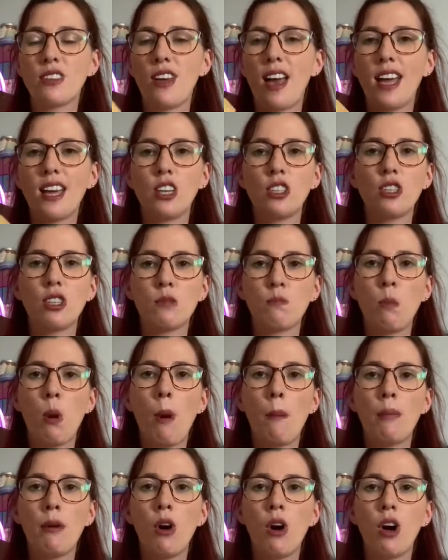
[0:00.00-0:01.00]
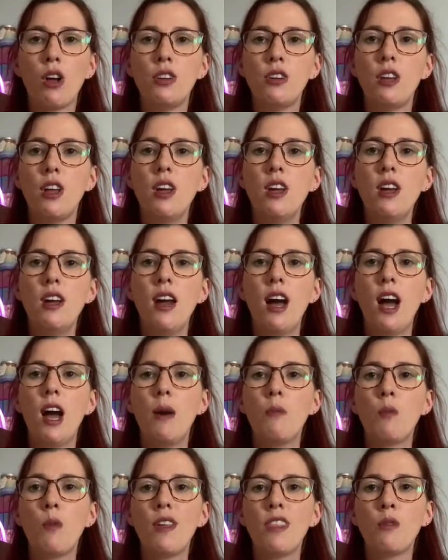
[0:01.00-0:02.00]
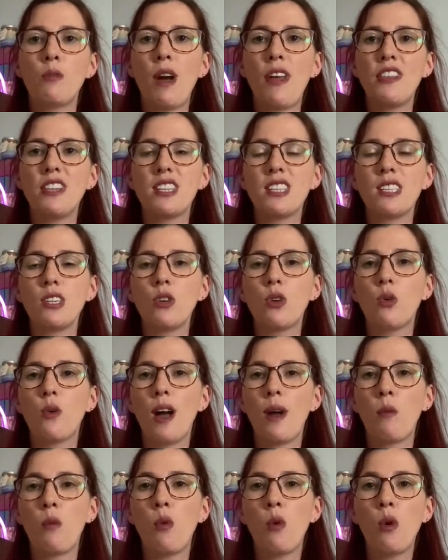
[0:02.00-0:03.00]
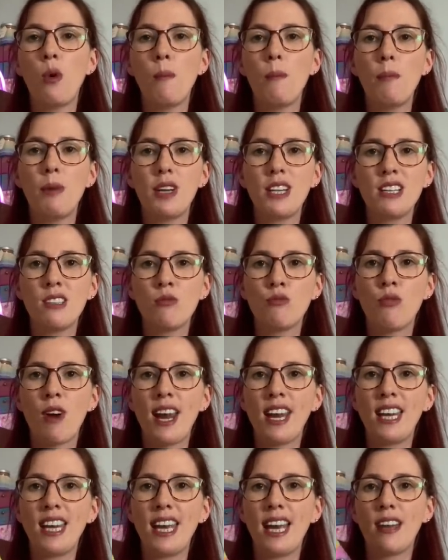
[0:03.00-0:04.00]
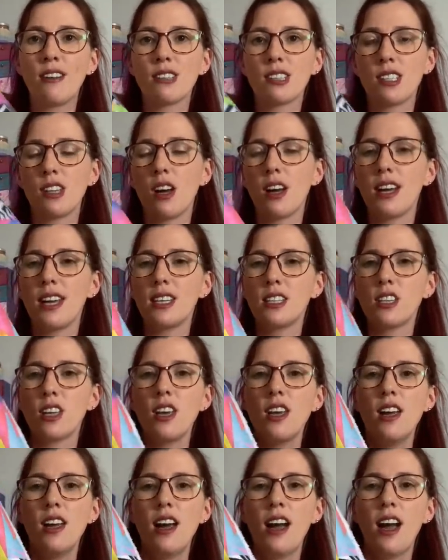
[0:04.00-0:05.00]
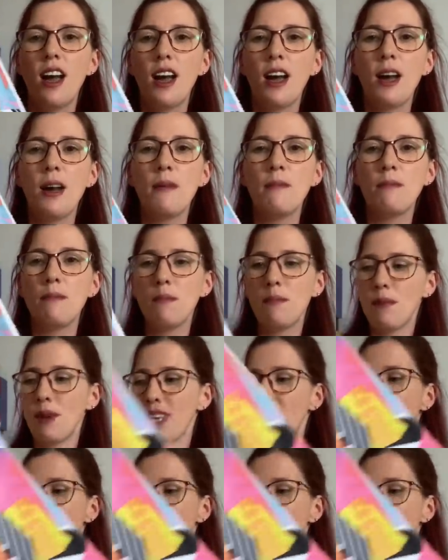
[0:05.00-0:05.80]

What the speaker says: that I can just pop on when the weather's still quite warm but it's rainy outside. But